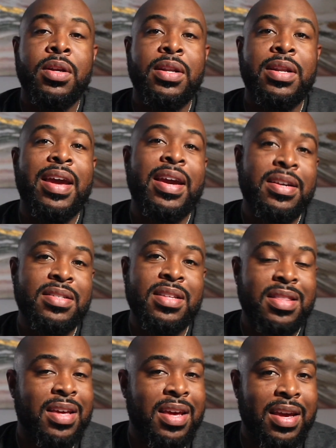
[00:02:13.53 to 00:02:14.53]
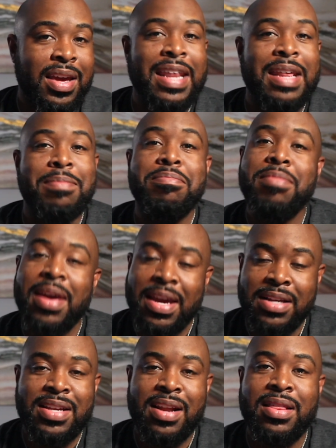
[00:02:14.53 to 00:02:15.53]
Now here's the thing, and it may
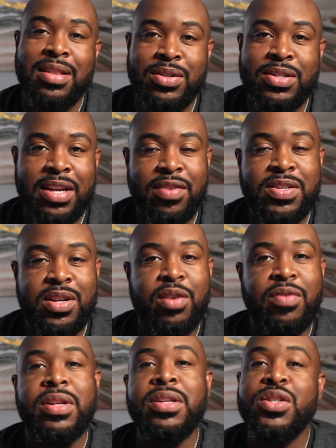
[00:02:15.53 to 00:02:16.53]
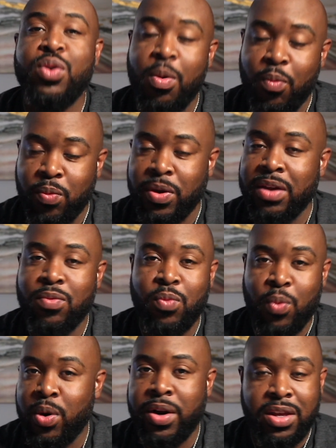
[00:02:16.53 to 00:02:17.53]
sound a little self-serving, so I'm
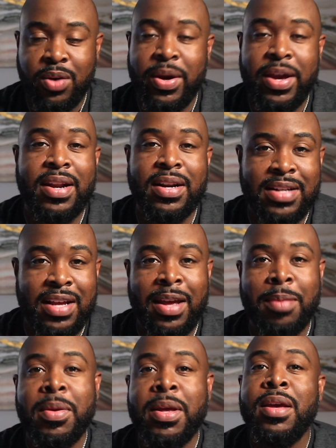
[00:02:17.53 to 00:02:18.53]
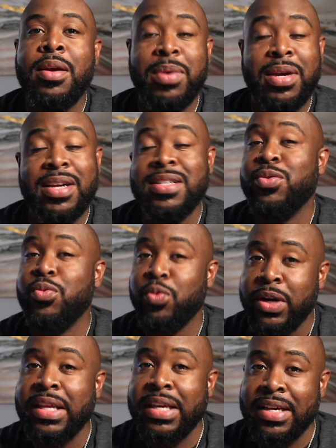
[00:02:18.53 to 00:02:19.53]
warning you ahead of time because it
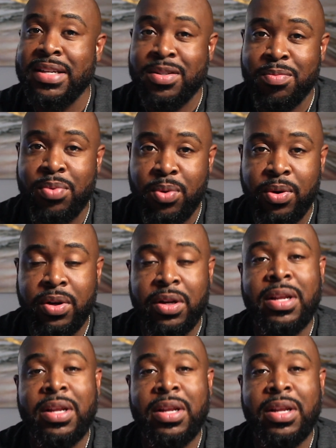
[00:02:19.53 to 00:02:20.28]
really is important.